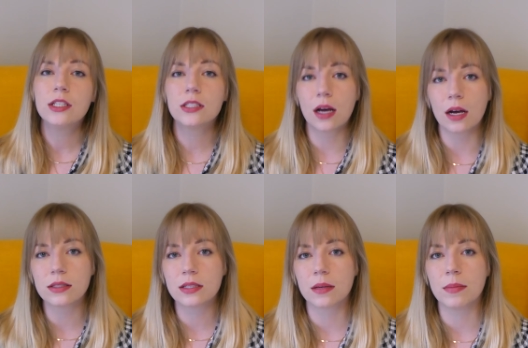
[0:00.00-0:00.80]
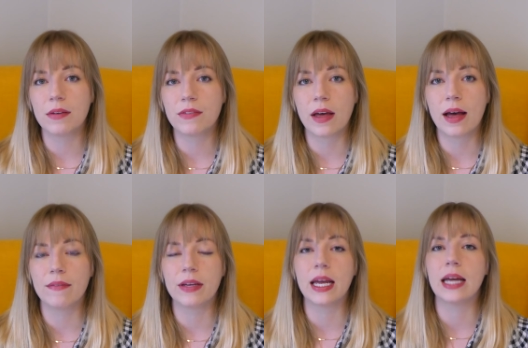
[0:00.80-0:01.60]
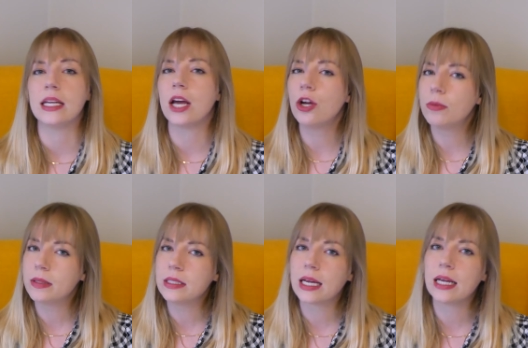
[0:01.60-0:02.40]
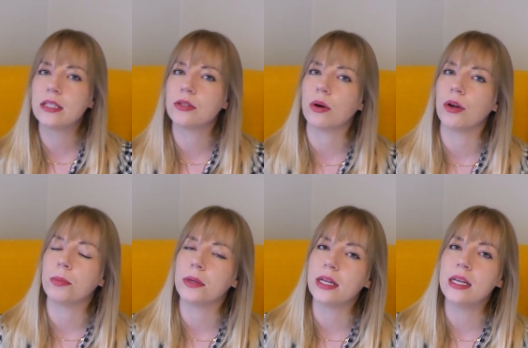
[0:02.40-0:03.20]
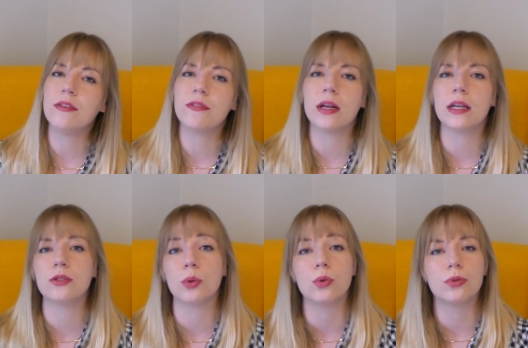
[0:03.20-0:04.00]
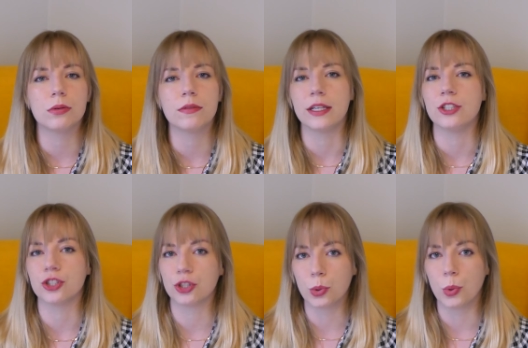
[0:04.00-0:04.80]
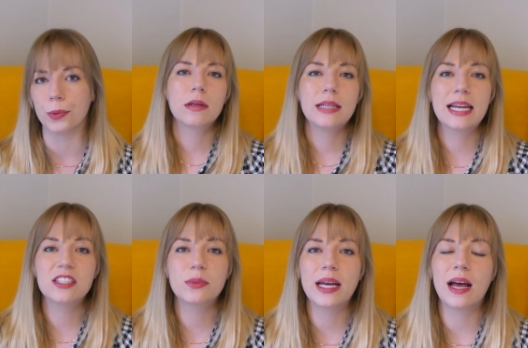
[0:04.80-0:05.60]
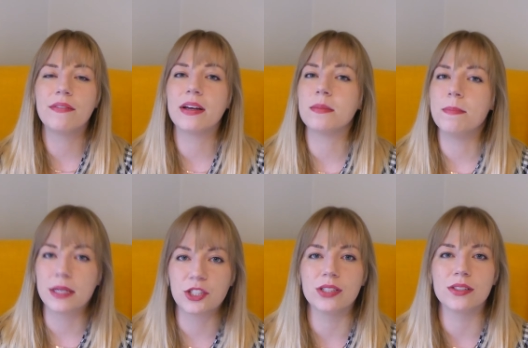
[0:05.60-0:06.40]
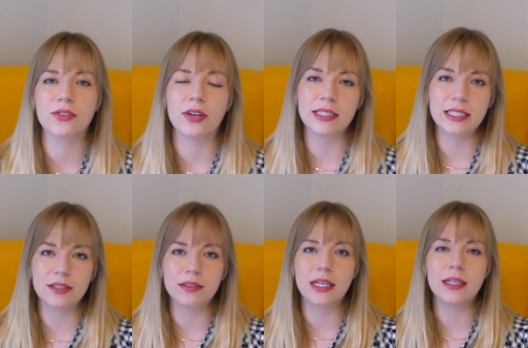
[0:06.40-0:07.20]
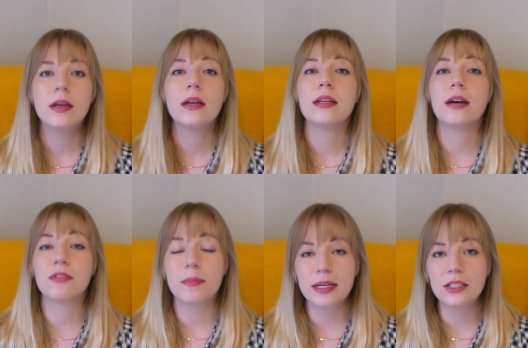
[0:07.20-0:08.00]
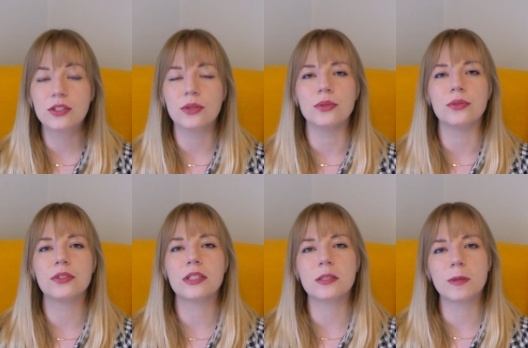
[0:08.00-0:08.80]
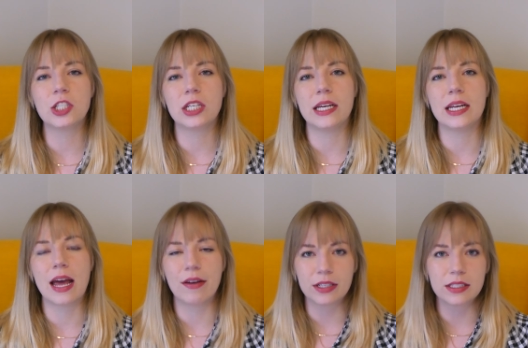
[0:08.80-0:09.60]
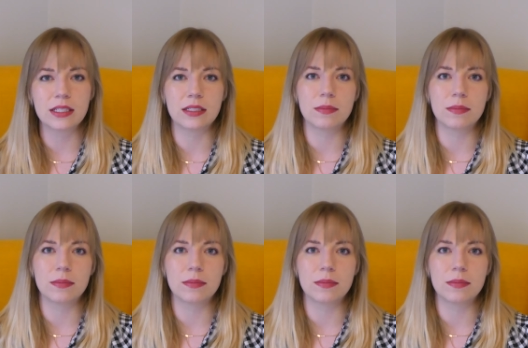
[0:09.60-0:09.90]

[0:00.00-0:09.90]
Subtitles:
to ask them if they're having any open days or open evenings, or to arrange a tour. Next, we have admissions criteria. Now, for many schools, especially in areas that are